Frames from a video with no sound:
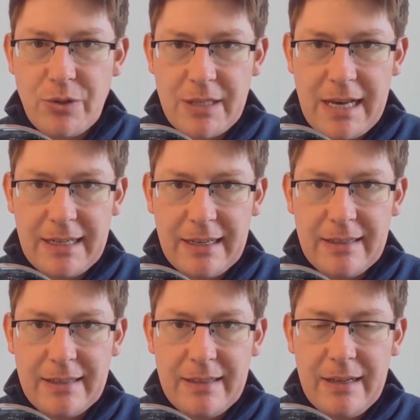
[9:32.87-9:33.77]
setting
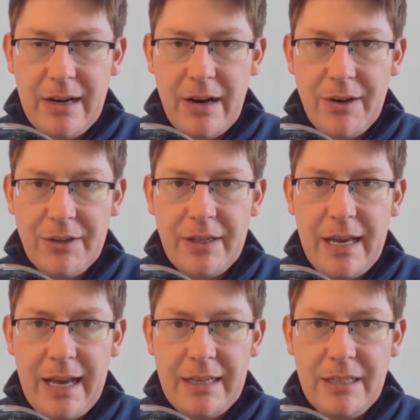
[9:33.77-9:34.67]
on
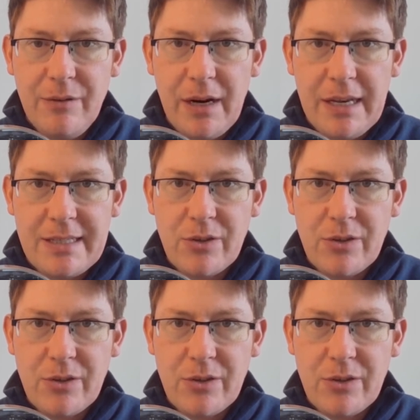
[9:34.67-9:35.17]
any device.